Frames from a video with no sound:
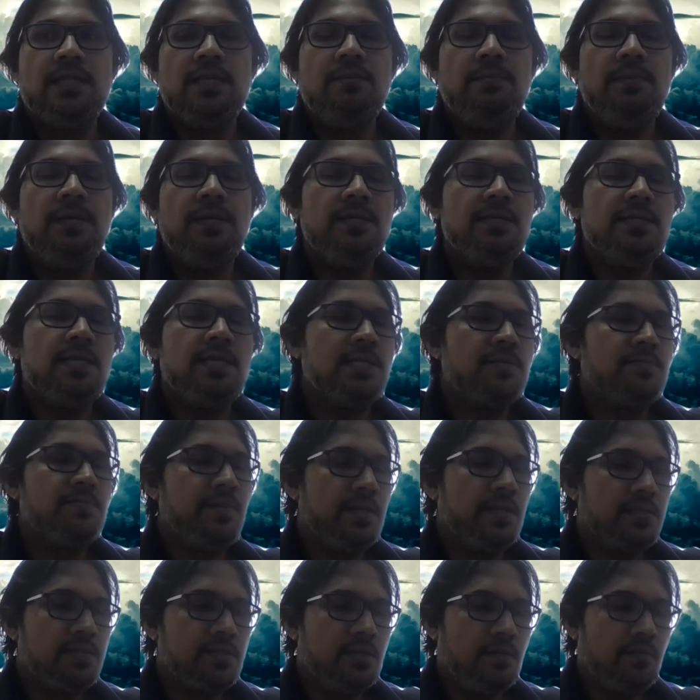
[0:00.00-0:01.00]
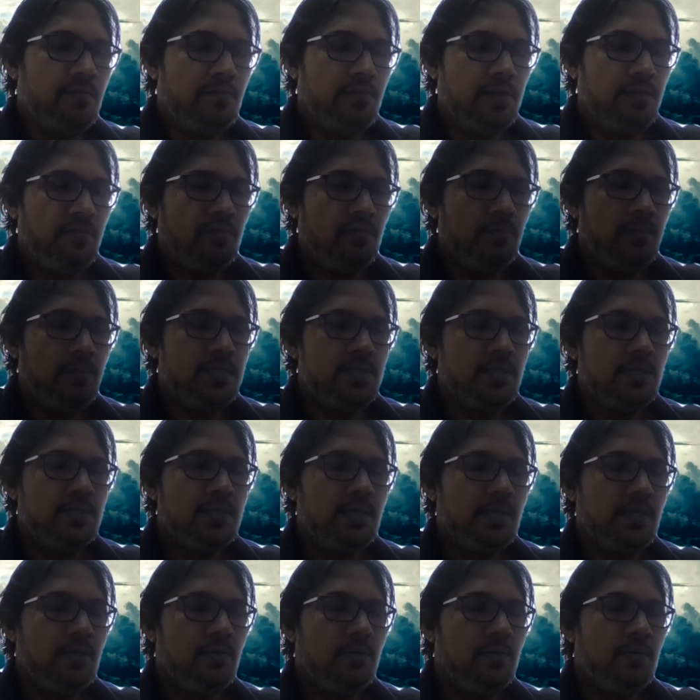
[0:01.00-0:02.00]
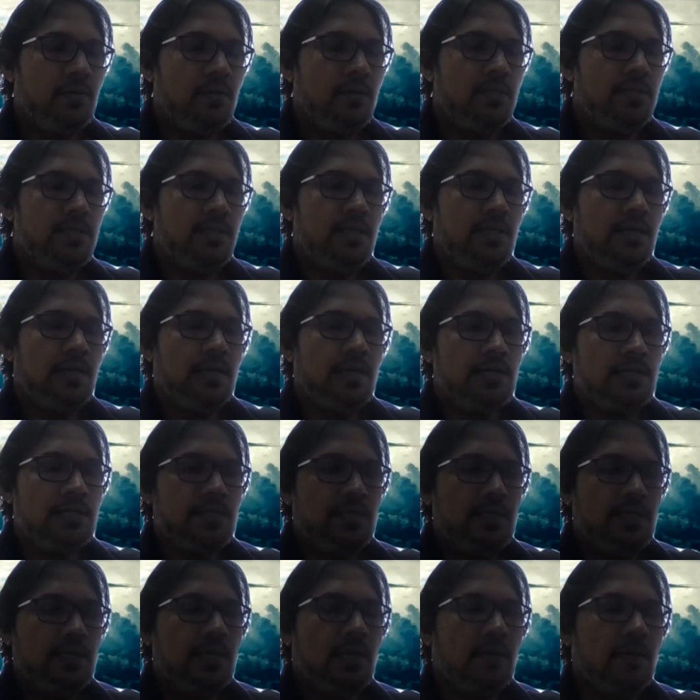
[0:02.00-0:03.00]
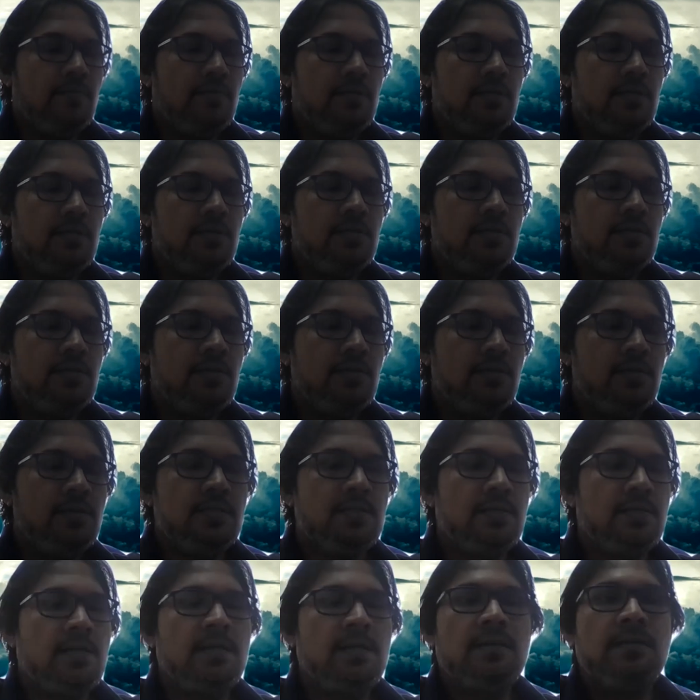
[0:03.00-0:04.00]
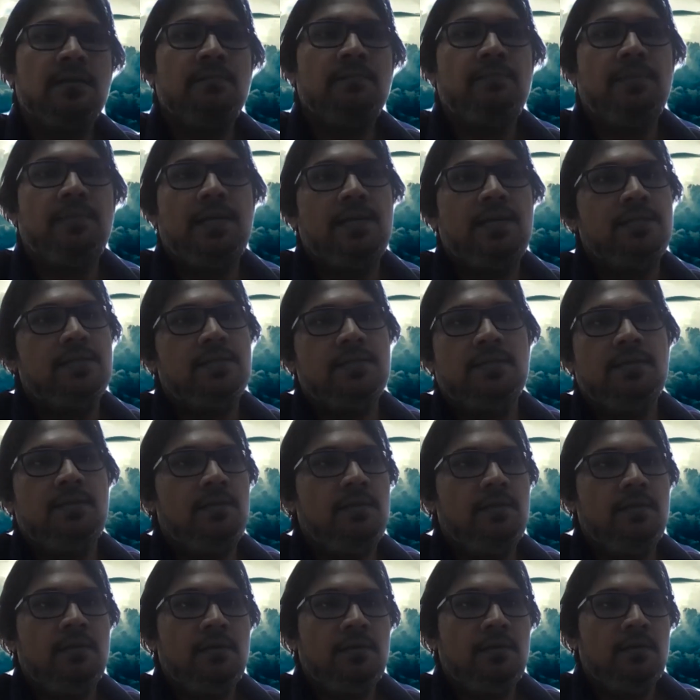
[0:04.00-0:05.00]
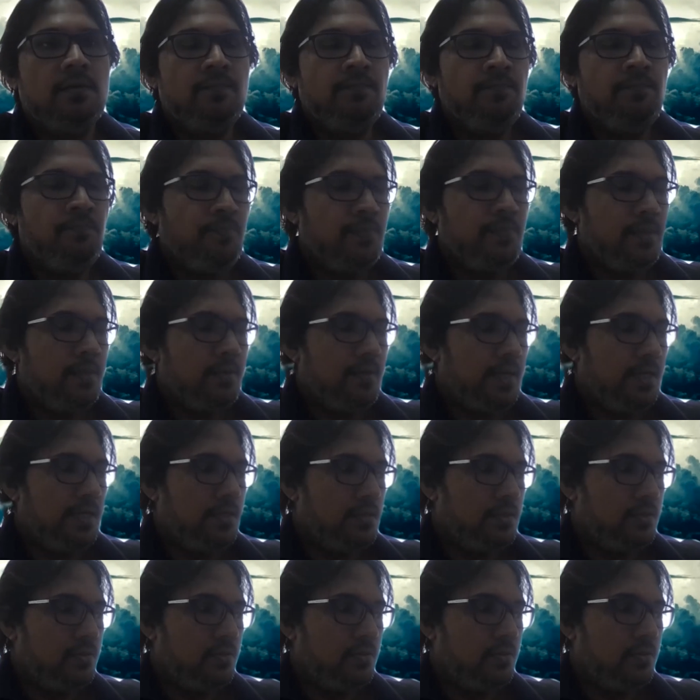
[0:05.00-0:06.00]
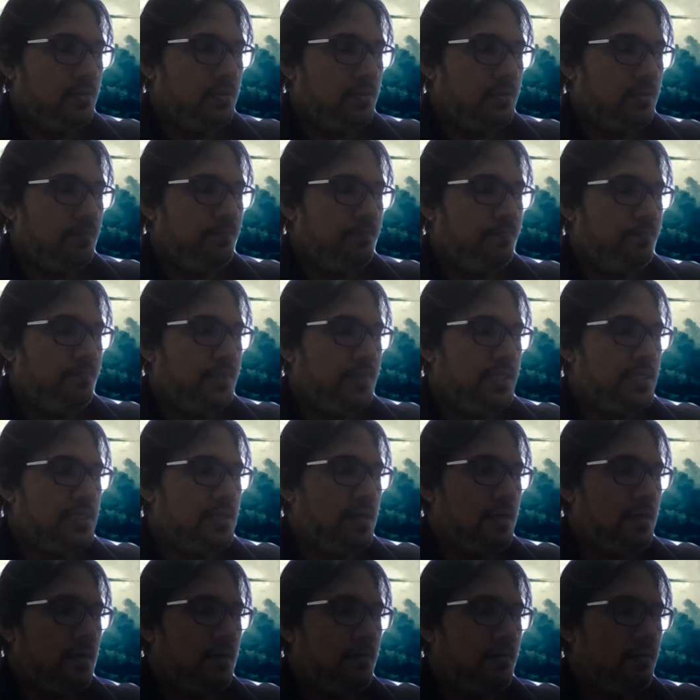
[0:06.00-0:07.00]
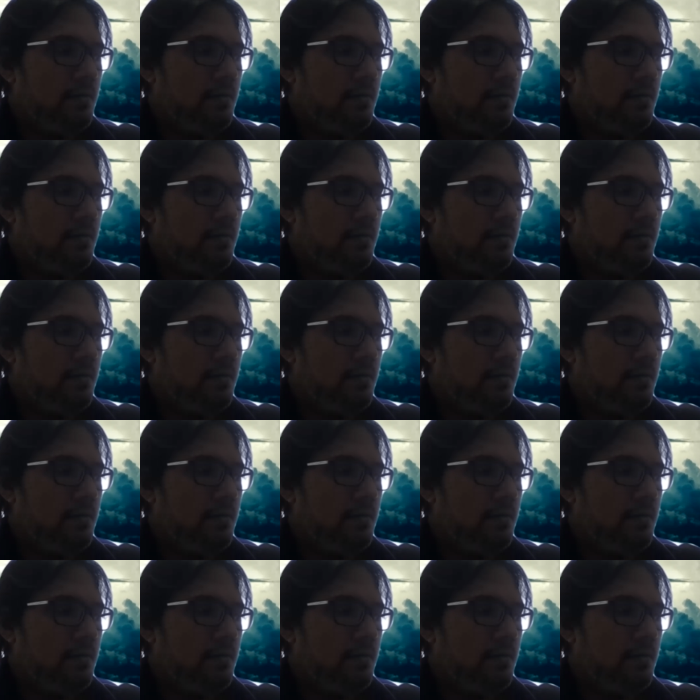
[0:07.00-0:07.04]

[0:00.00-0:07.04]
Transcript: three major aspects of information security called GRC, governance, risk, and compliance. Right. So these are